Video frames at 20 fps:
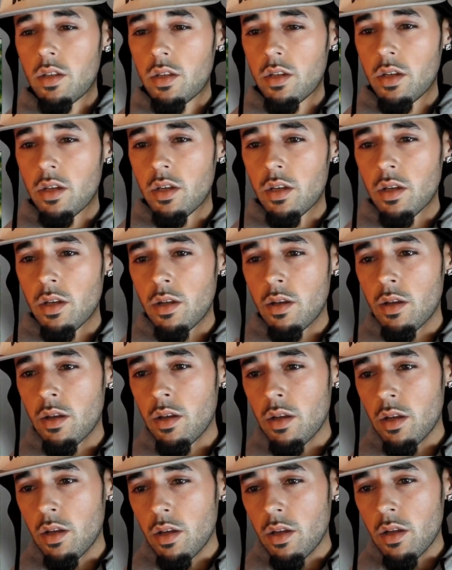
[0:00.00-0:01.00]
Way, but
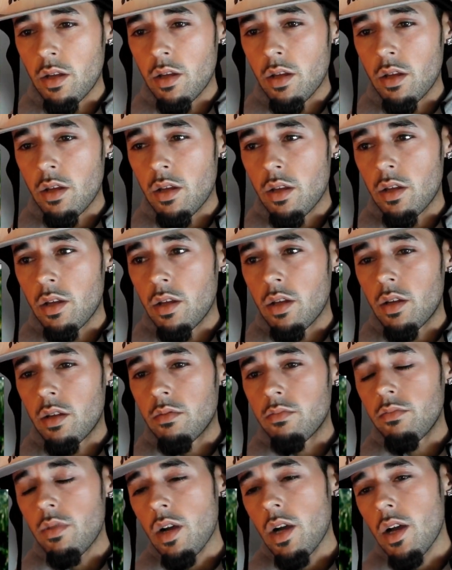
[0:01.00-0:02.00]
ties them tick
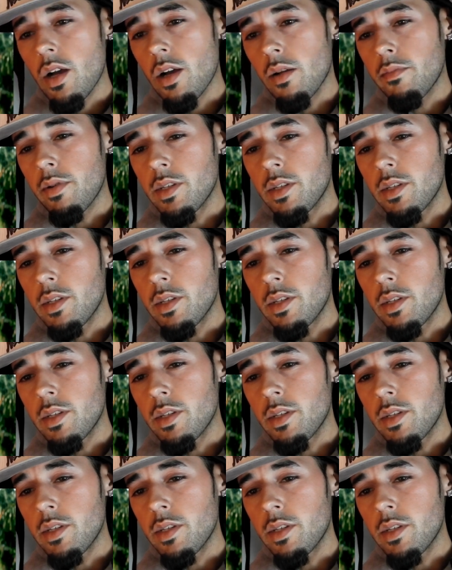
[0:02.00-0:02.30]
Wow,